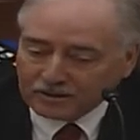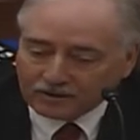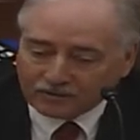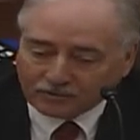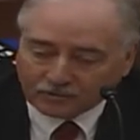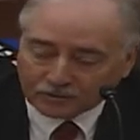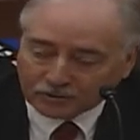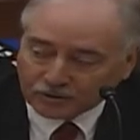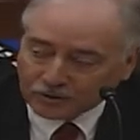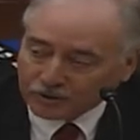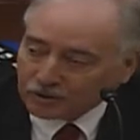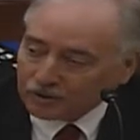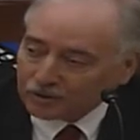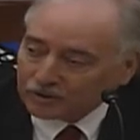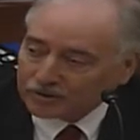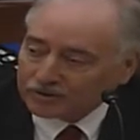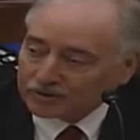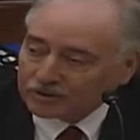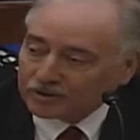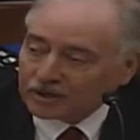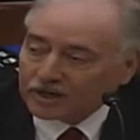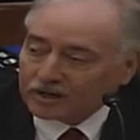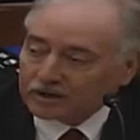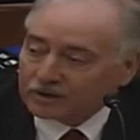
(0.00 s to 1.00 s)
Those
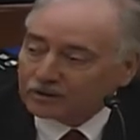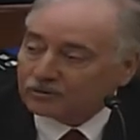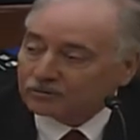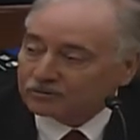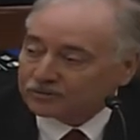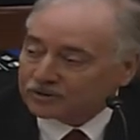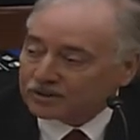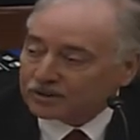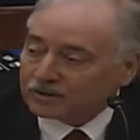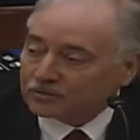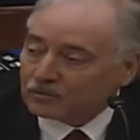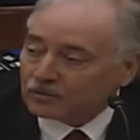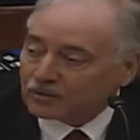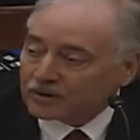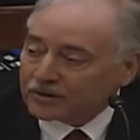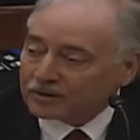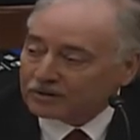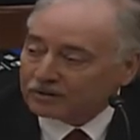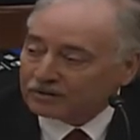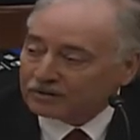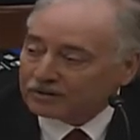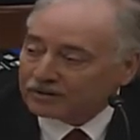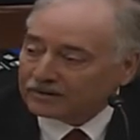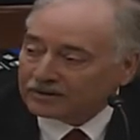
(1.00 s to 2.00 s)
currents got to go
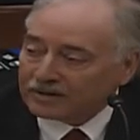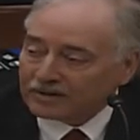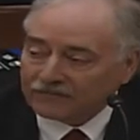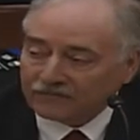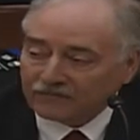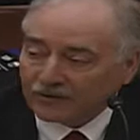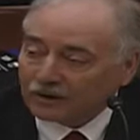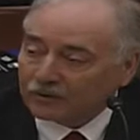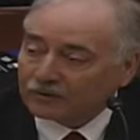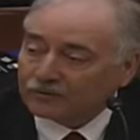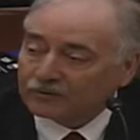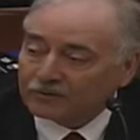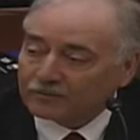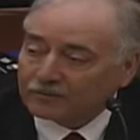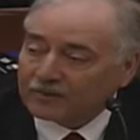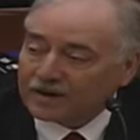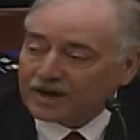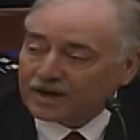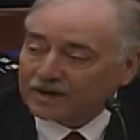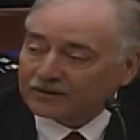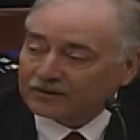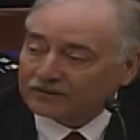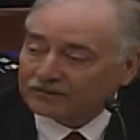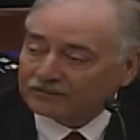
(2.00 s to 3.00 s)
somewhere, and they follow the
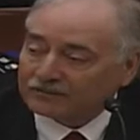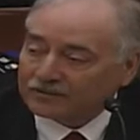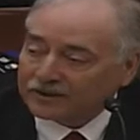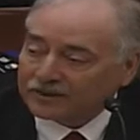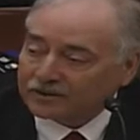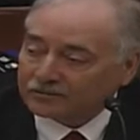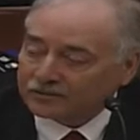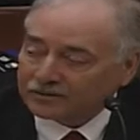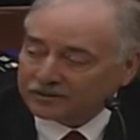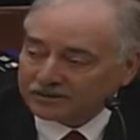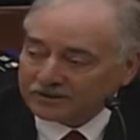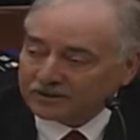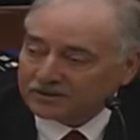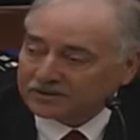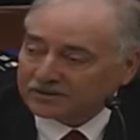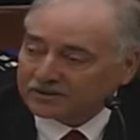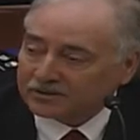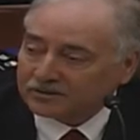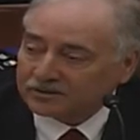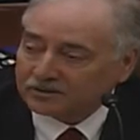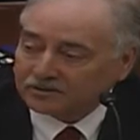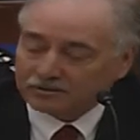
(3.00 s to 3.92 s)
path of least resistance.